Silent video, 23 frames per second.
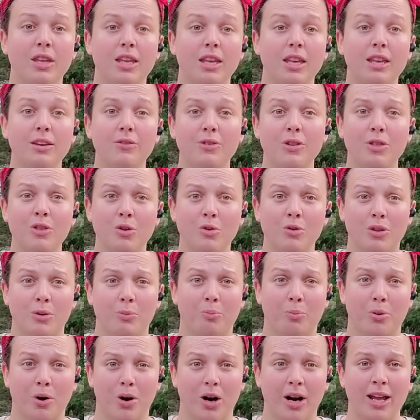even though the
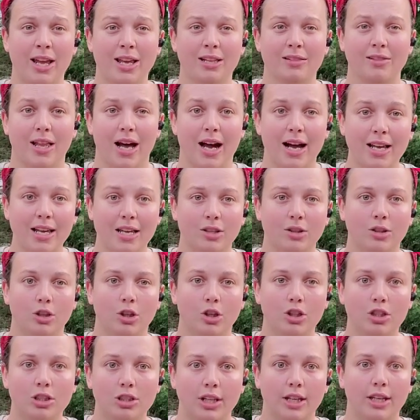praying lion
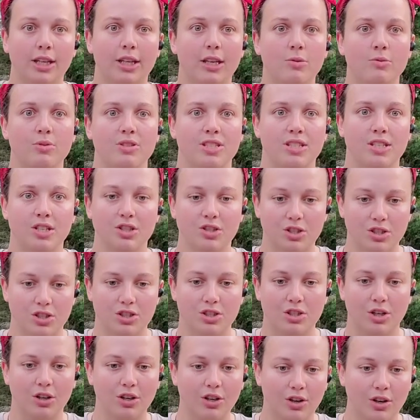looked like he was
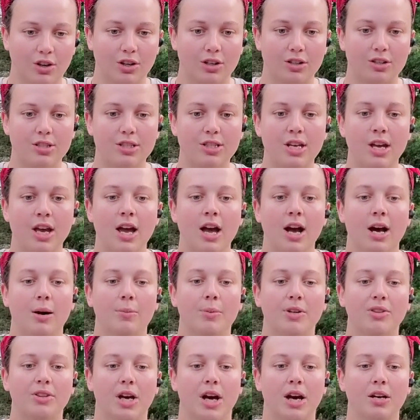concerned
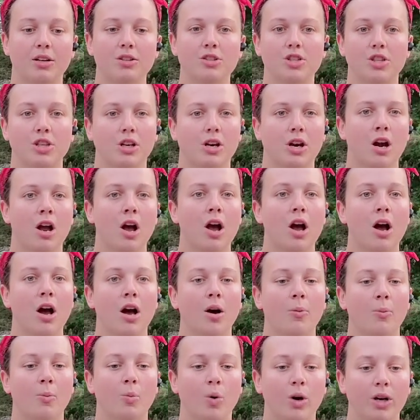about the hunter,
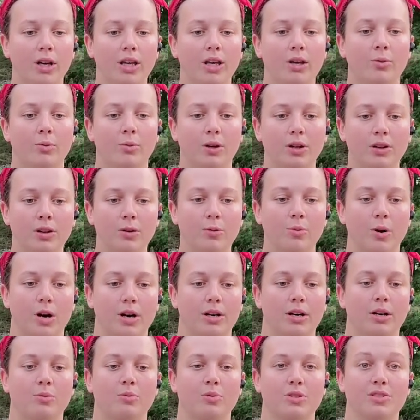what he really
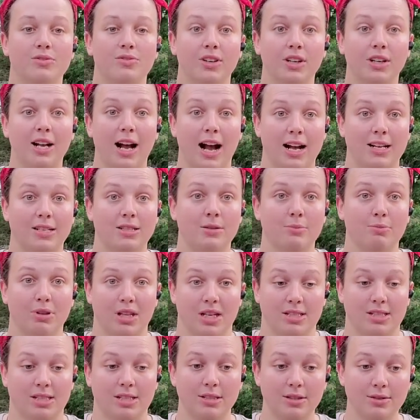wanted was for God to
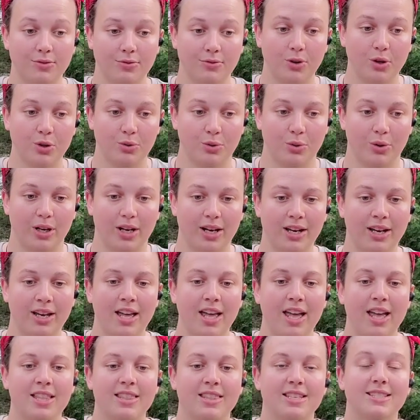bless his food.
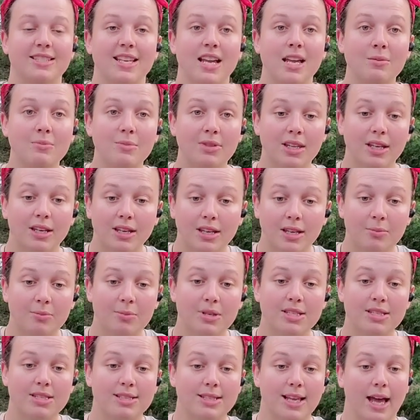The same thing can
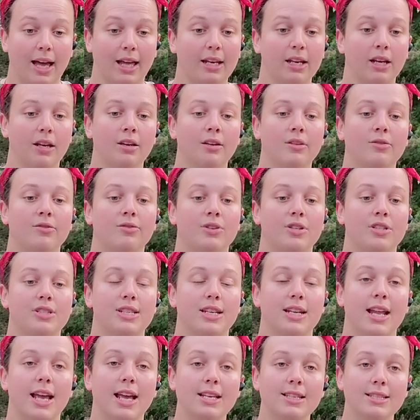be said for
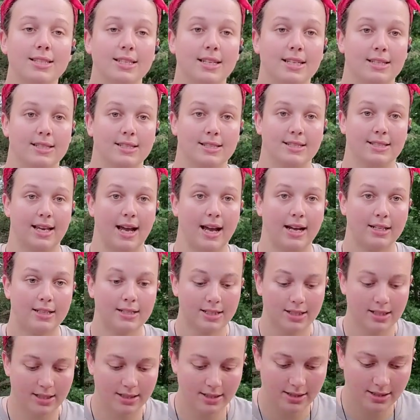today's
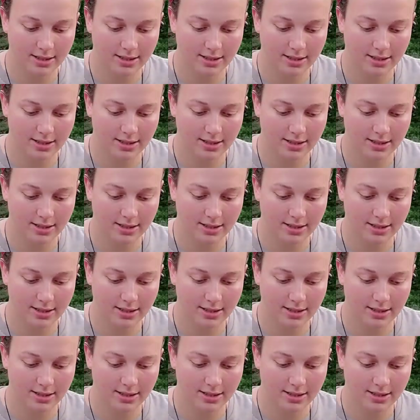insect.